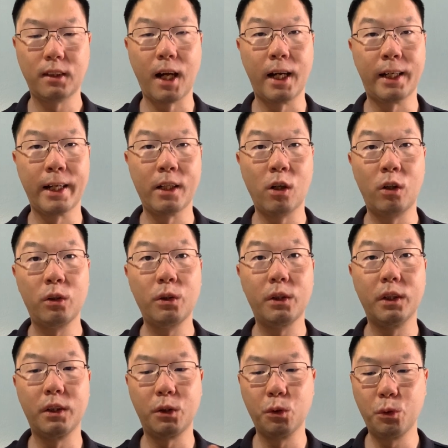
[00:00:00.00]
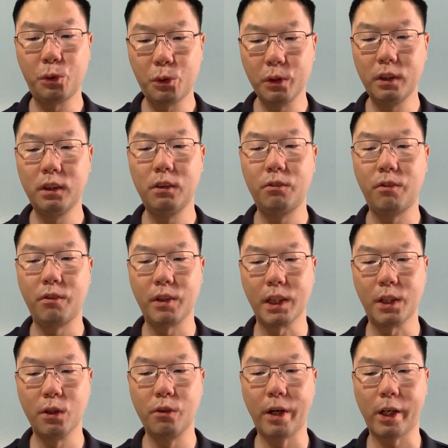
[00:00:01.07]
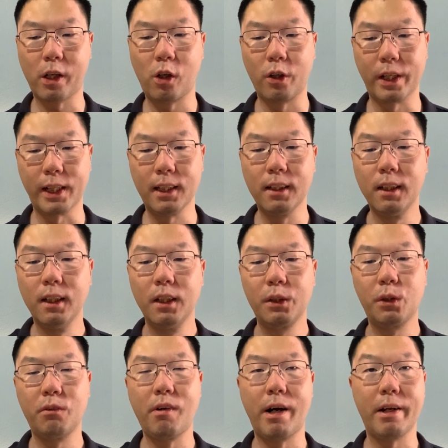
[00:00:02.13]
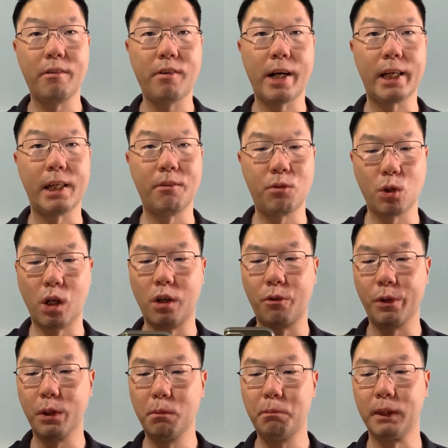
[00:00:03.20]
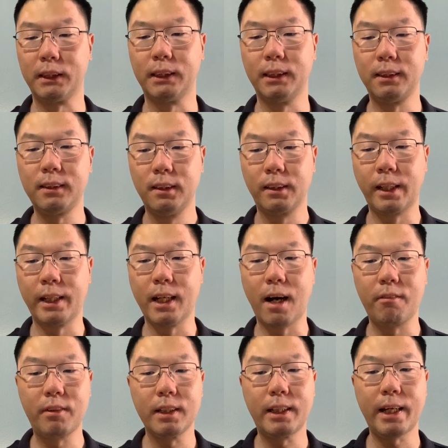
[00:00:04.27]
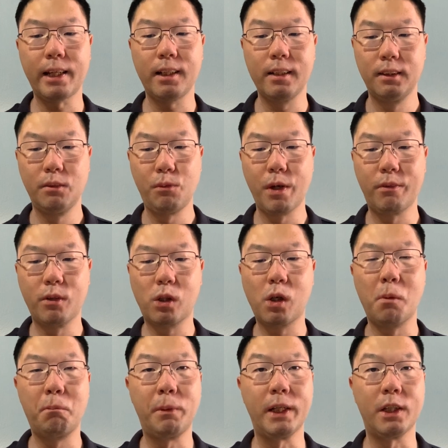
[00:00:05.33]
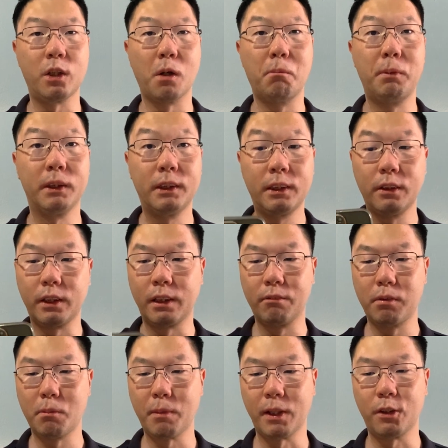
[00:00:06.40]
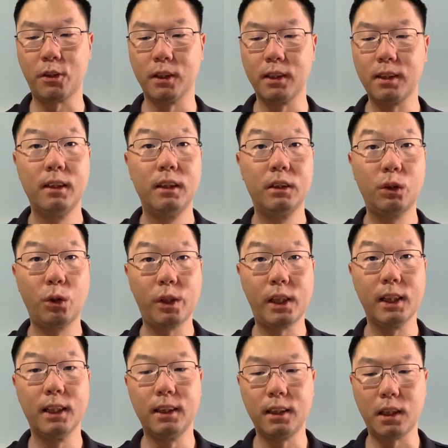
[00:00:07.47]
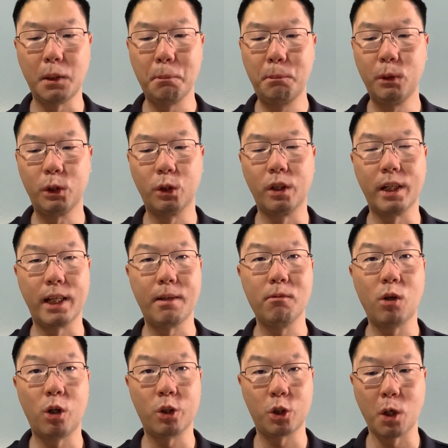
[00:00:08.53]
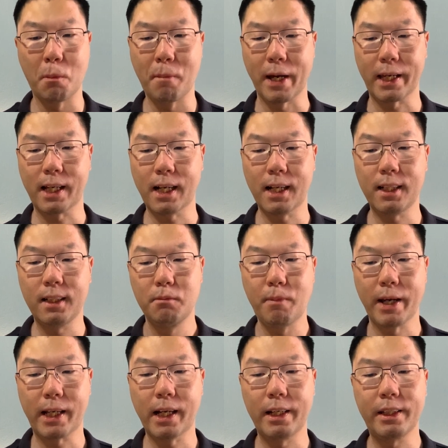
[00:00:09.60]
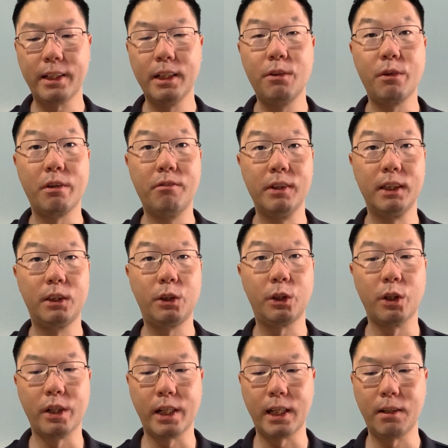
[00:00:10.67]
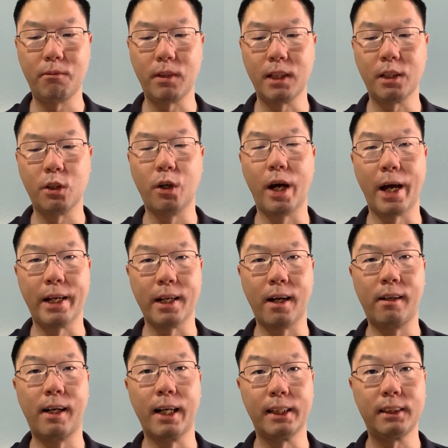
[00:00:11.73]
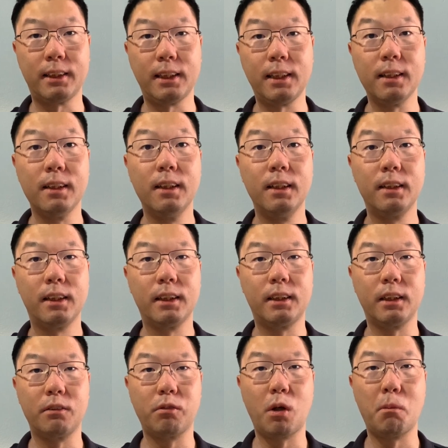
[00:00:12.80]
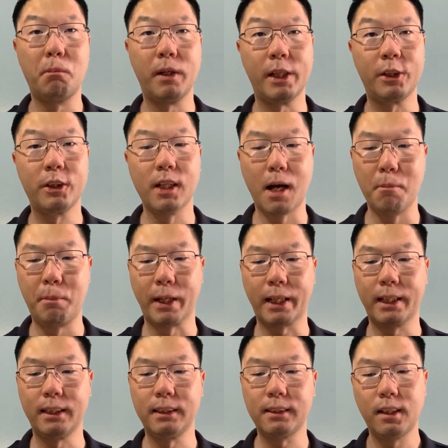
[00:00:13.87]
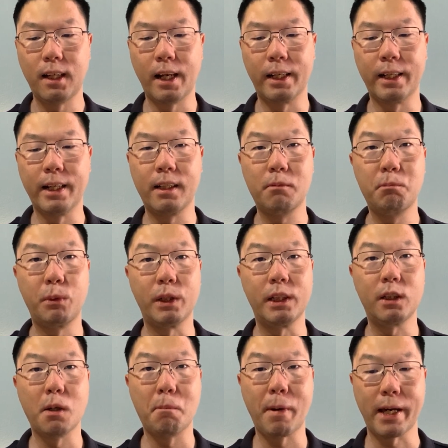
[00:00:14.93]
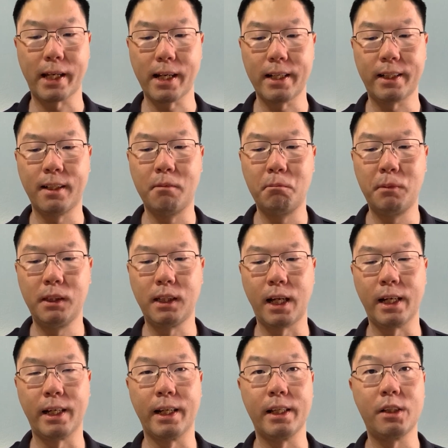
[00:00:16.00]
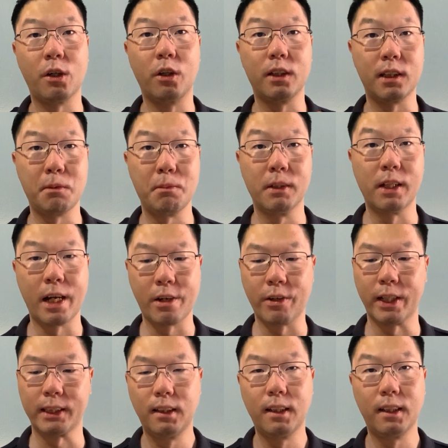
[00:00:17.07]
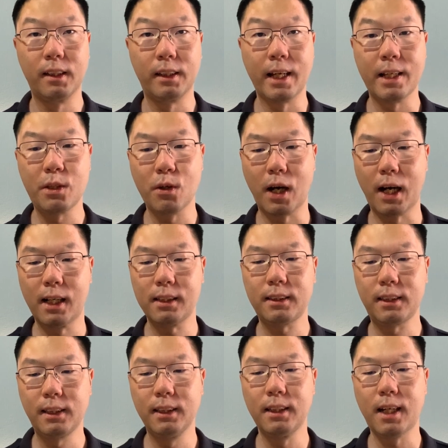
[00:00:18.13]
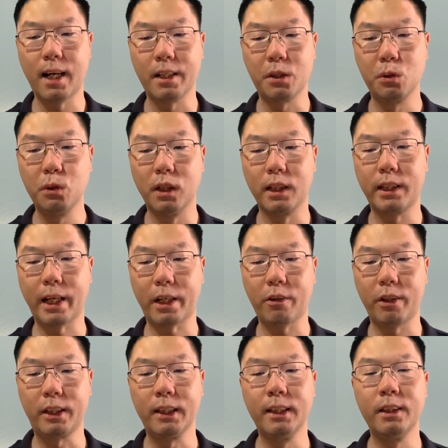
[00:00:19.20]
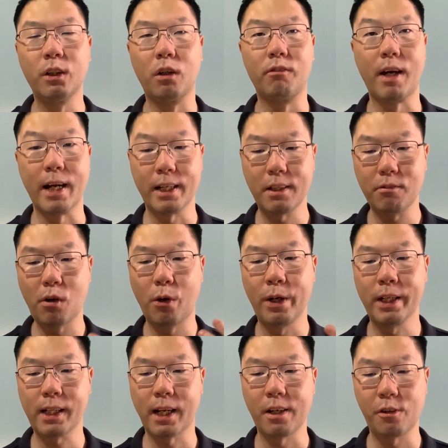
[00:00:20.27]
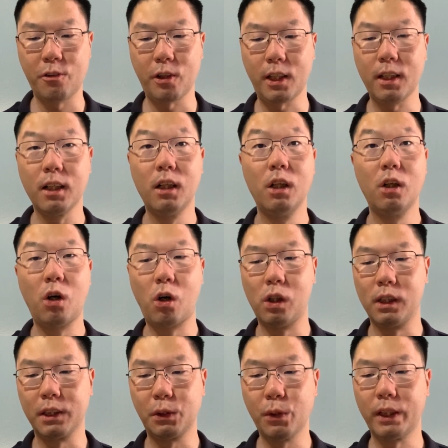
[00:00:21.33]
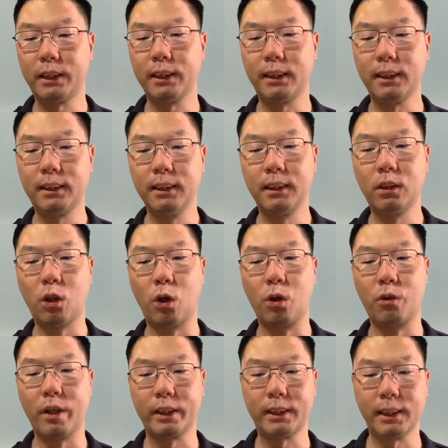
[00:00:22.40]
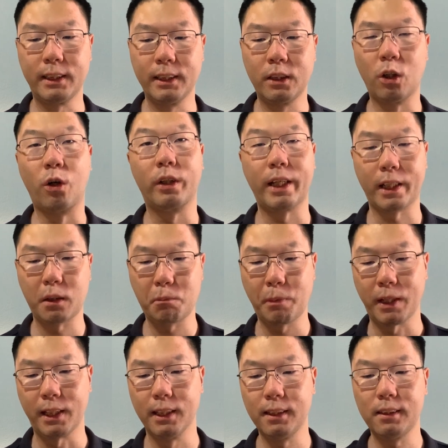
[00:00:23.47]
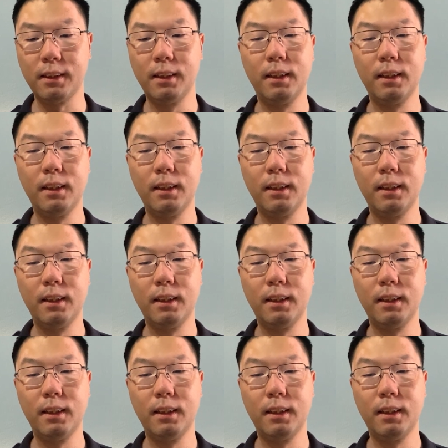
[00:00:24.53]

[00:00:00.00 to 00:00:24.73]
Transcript: And then on to the usual video recording to verify if you are a real person. Then after that, you have to complete your personal information. So here, input your name on your MyCard. MyCard here refers to your name in your NRIC. This is for Malaysia applicants. And then put in your MyCard number and then your email address. Then you ask here, are you a tax resident of any foreign country, or a US citizen or resident or taxpayer?